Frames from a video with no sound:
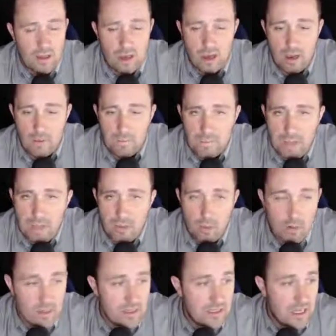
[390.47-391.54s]
Um, and the
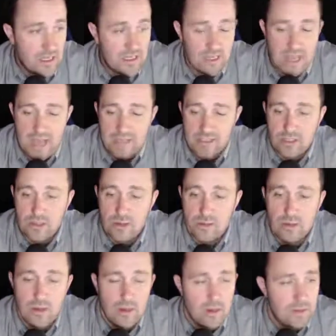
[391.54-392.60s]
organization has
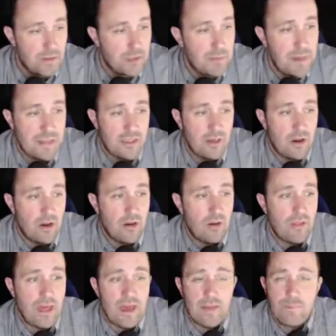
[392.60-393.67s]
to respect and
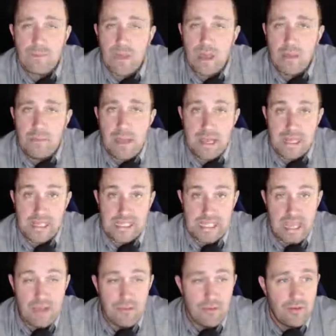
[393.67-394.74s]
honor that and make it
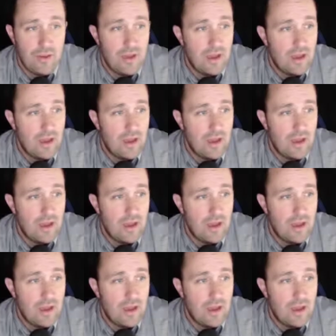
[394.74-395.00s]
safe.